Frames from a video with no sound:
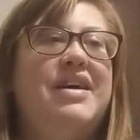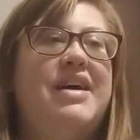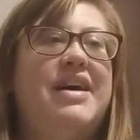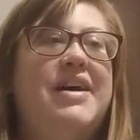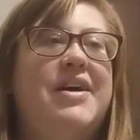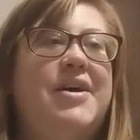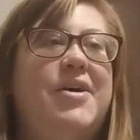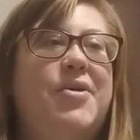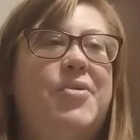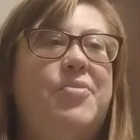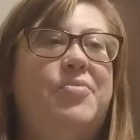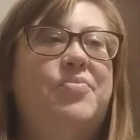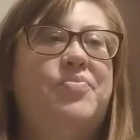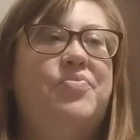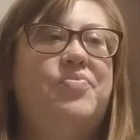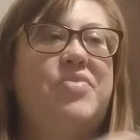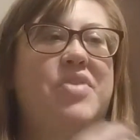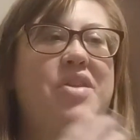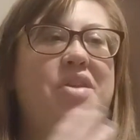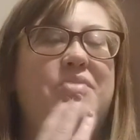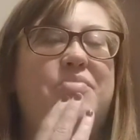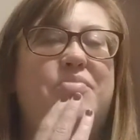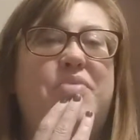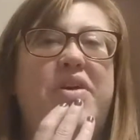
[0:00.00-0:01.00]
Um,
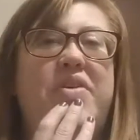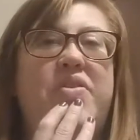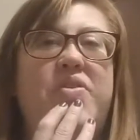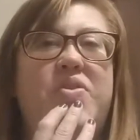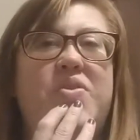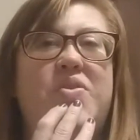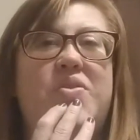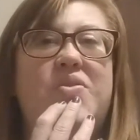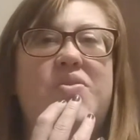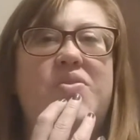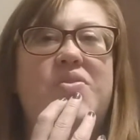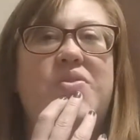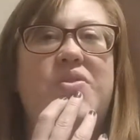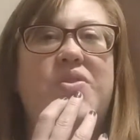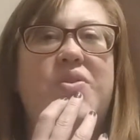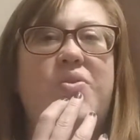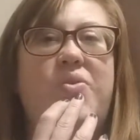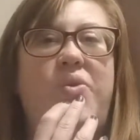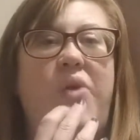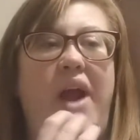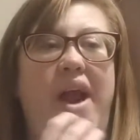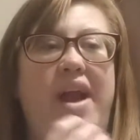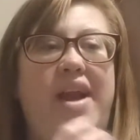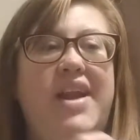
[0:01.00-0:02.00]
but the
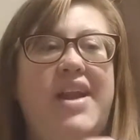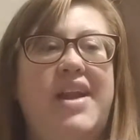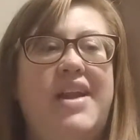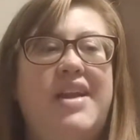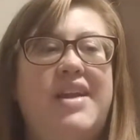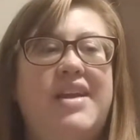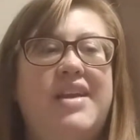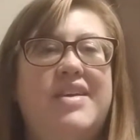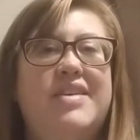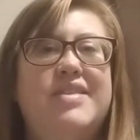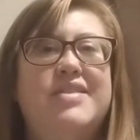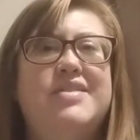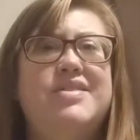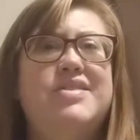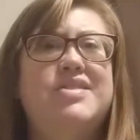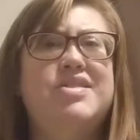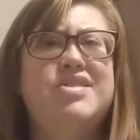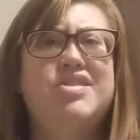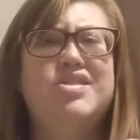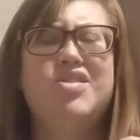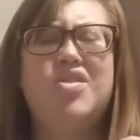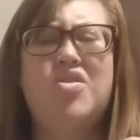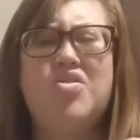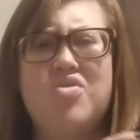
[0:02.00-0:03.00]
writing is
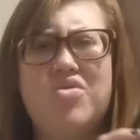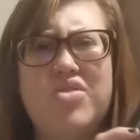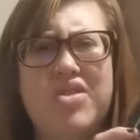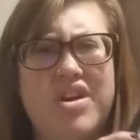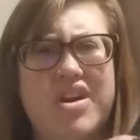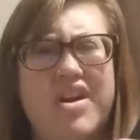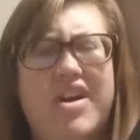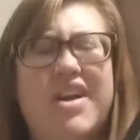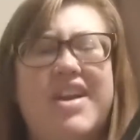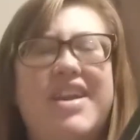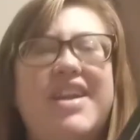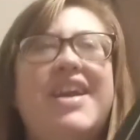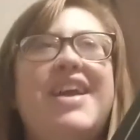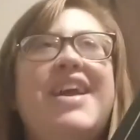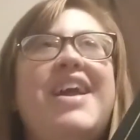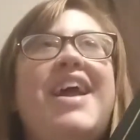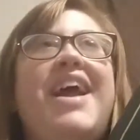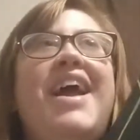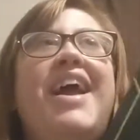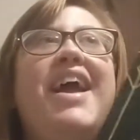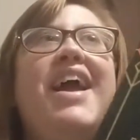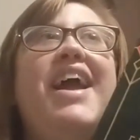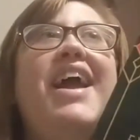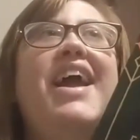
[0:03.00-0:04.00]
so good,
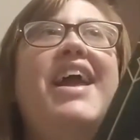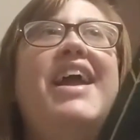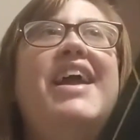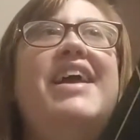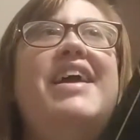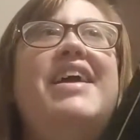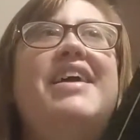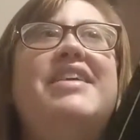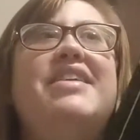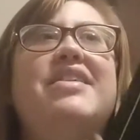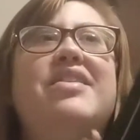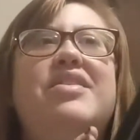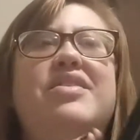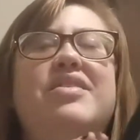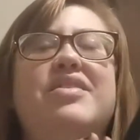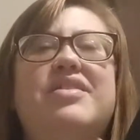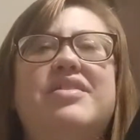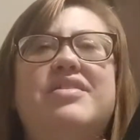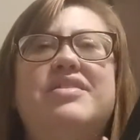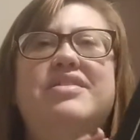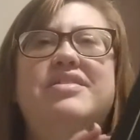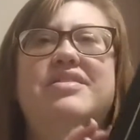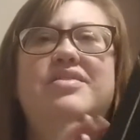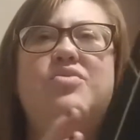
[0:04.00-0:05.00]
and
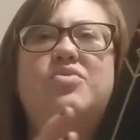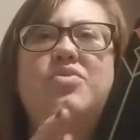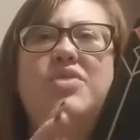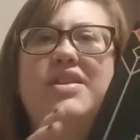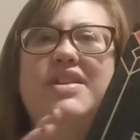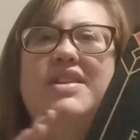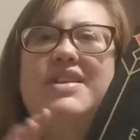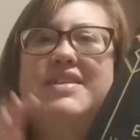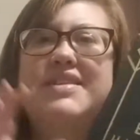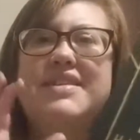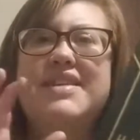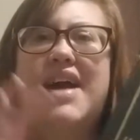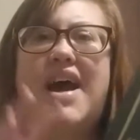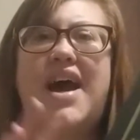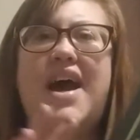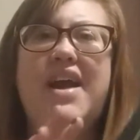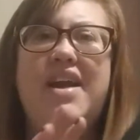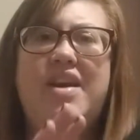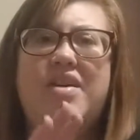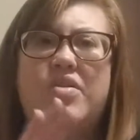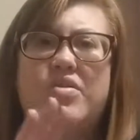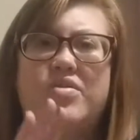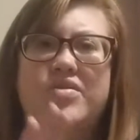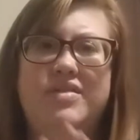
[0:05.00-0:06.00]
when this
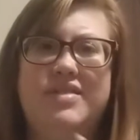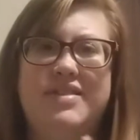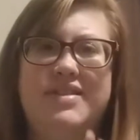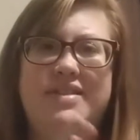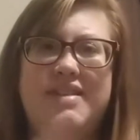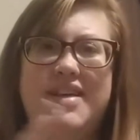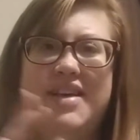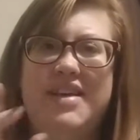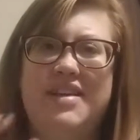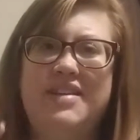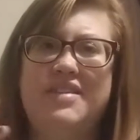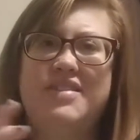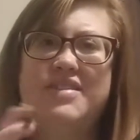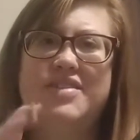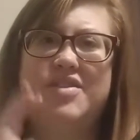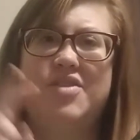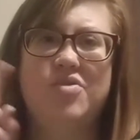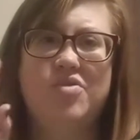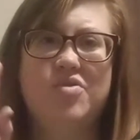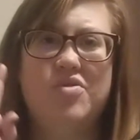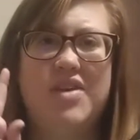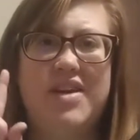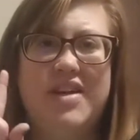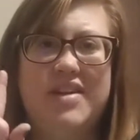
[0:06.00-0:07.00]
guy goes
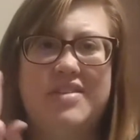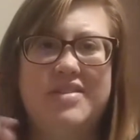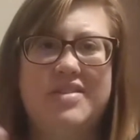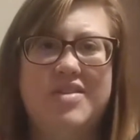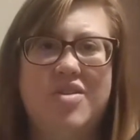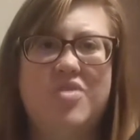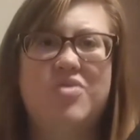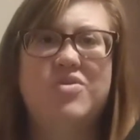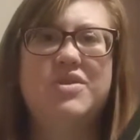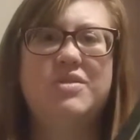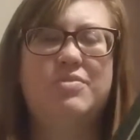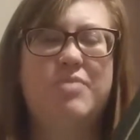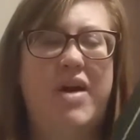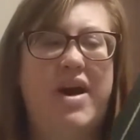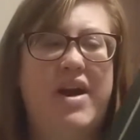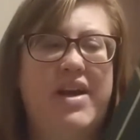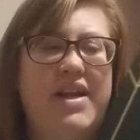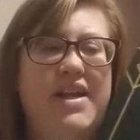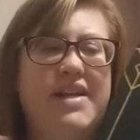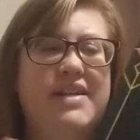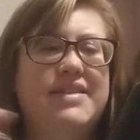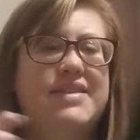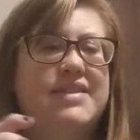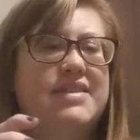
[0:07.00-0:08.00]
into his host
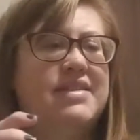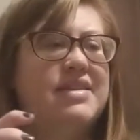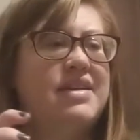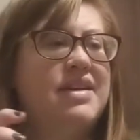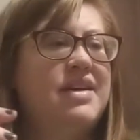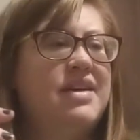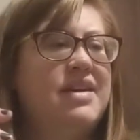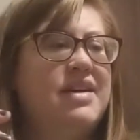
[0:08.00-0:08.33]
bodies,